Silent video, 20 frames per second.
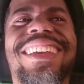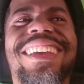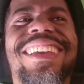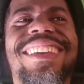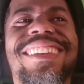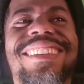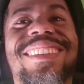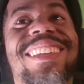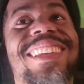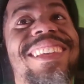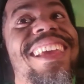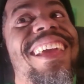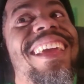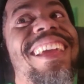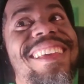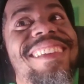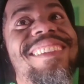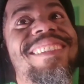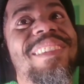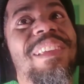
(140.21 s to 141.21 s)

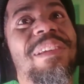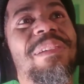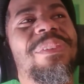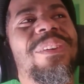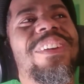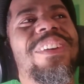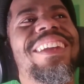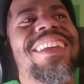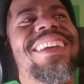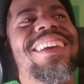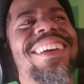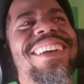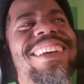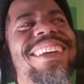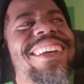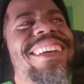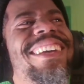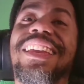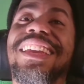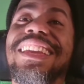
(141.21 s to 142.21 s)
he's different.
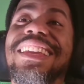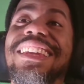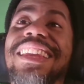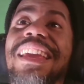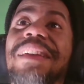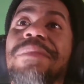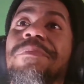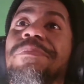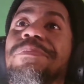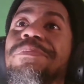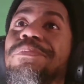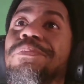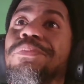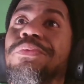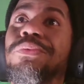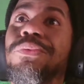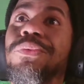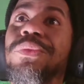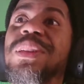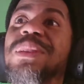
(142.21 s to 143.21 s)
He then
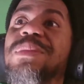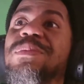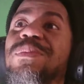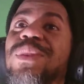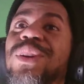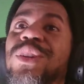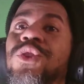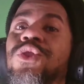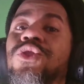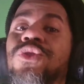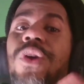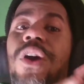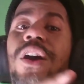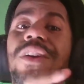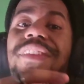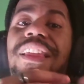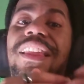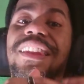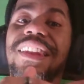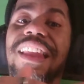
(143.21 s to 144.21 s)
pretty much
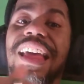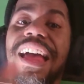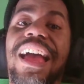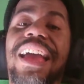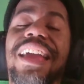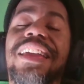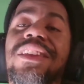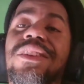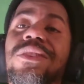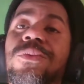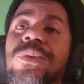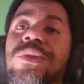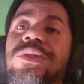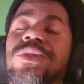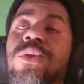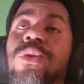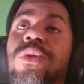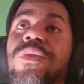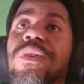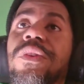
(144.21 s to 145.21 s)
draws a line with
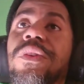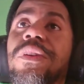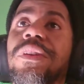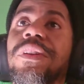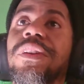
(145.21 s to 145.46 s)
Silver.